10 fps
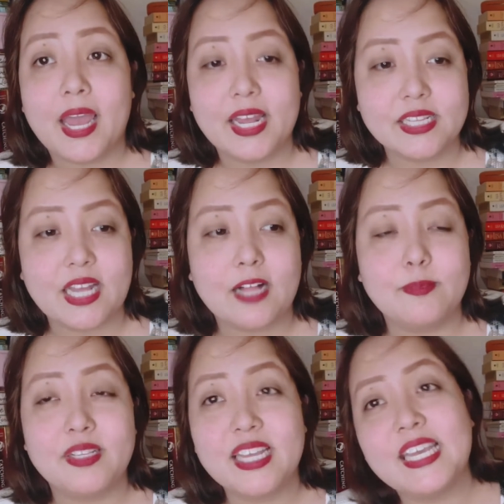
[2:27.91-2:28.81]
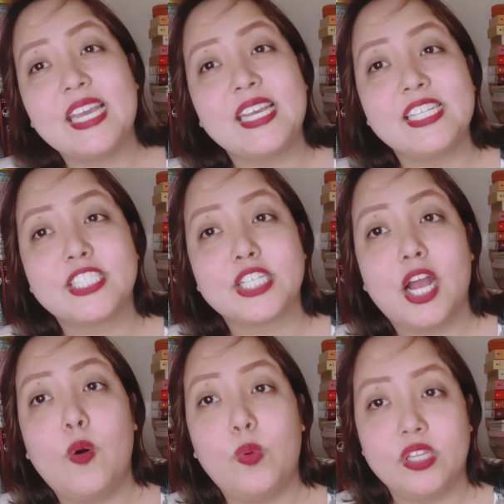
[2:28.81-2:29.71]
and I'll be linking each
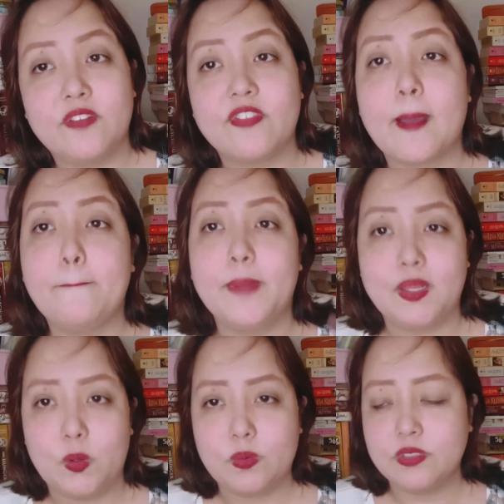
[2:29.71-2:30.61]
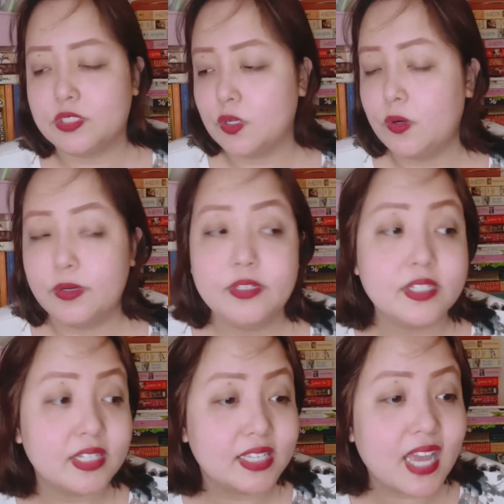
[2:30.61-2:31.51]
one of them below. So
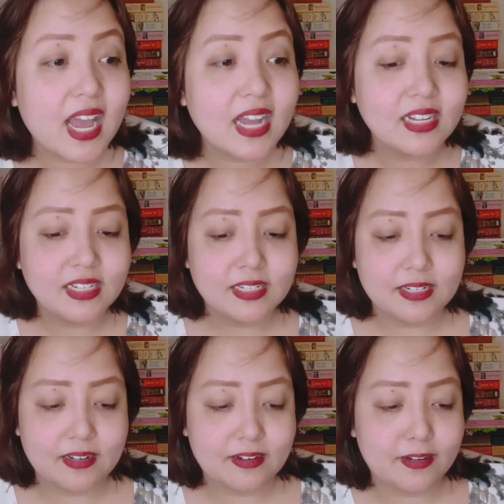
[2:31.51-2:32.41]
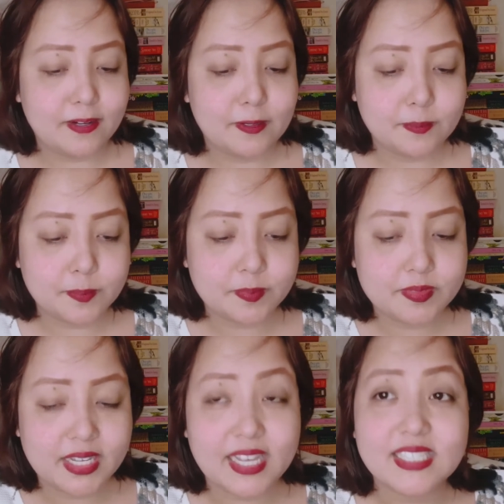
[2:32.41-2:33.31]
yeah,
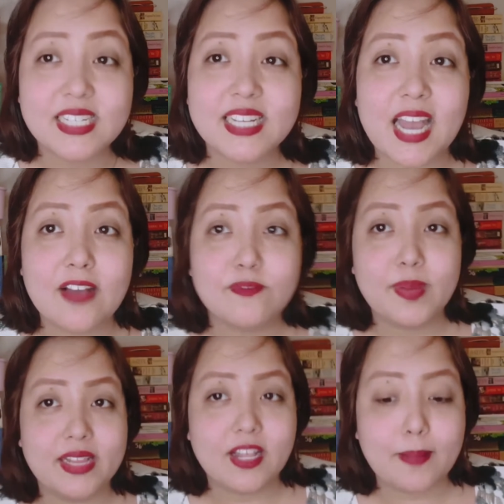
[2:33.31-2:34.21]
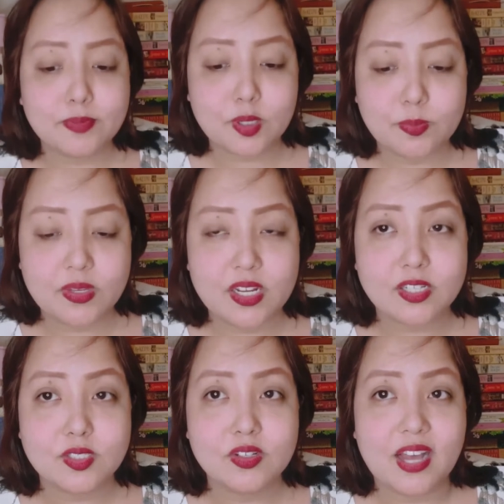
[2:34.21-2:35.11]
like I said, I have my laptop
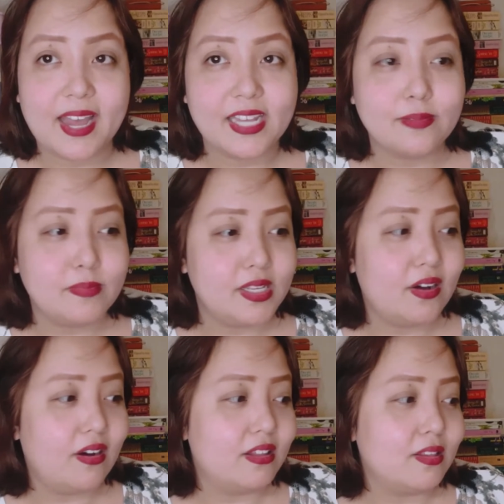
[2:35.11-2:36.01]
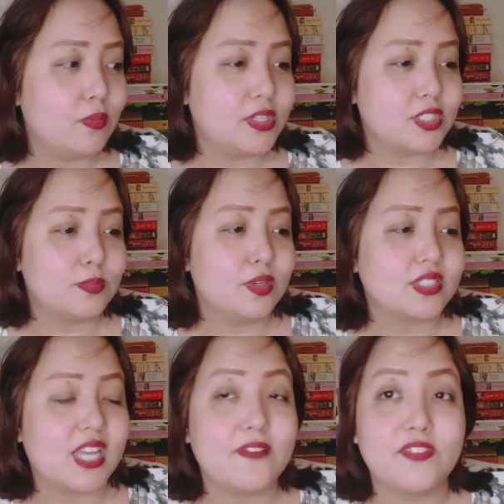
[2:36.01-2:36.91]
here to guide me on which
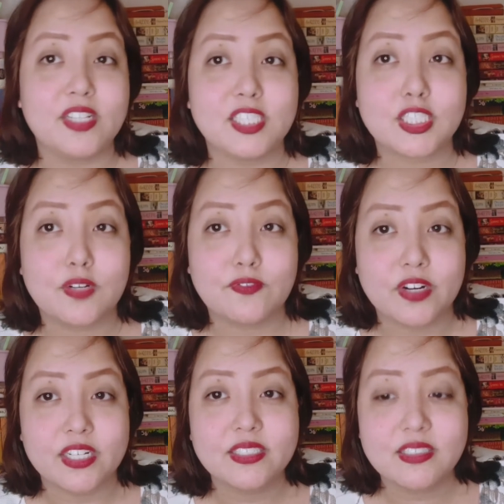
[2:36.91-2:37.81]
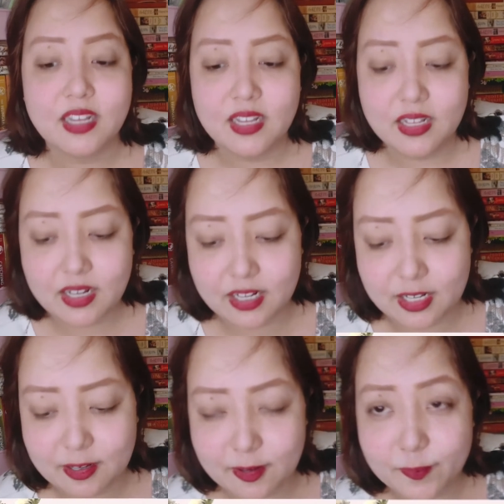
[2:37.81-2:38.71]
books I finished first,
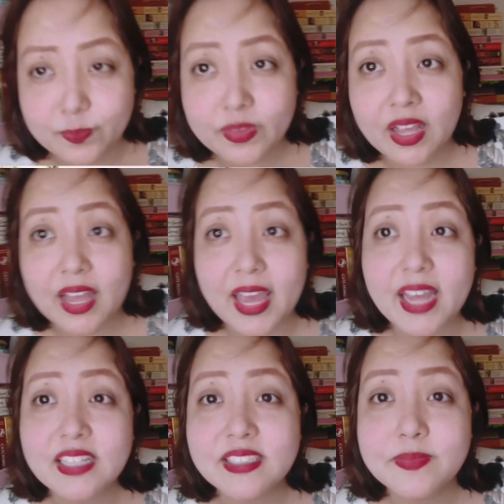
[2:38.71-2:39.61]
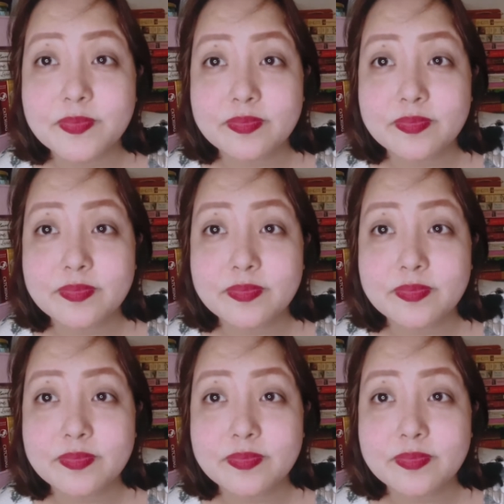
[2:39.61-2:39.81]
and